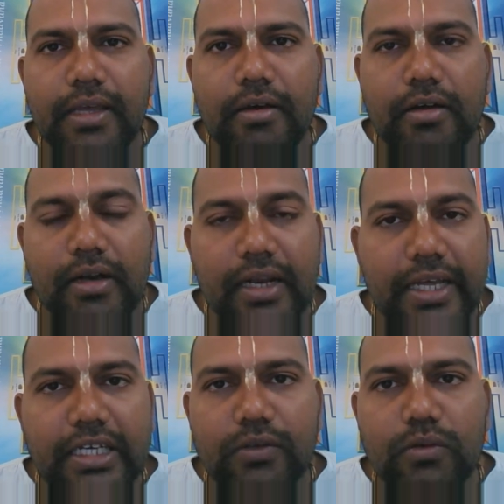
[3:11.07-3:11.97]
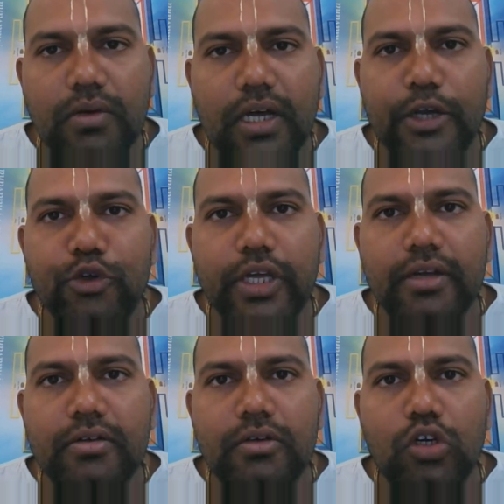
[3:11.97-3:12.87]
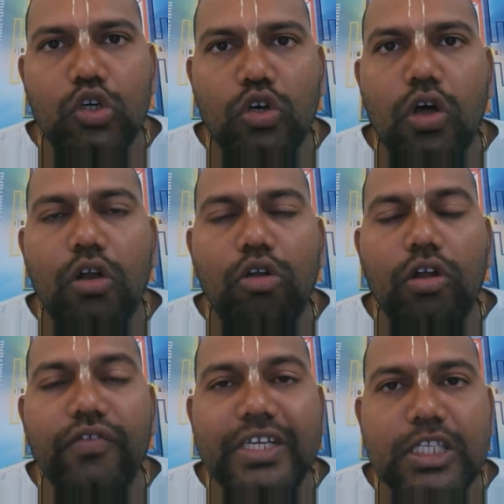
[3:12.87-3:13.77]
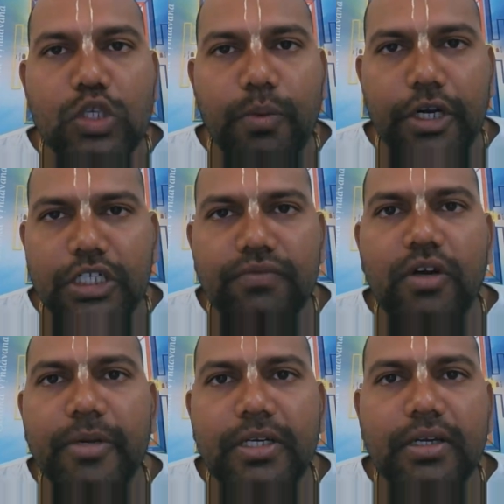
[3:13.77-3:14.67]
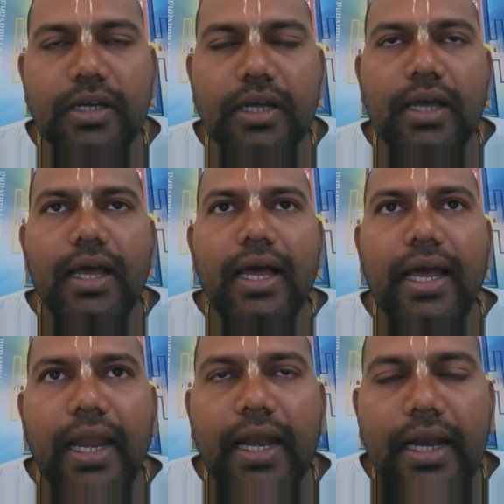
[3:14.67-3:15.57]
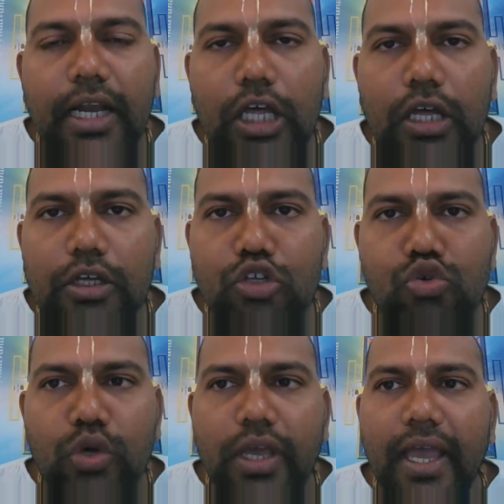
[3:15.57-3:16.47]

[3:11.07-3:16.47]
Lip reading: relative, and you can draw a lot of inspiration from it, and you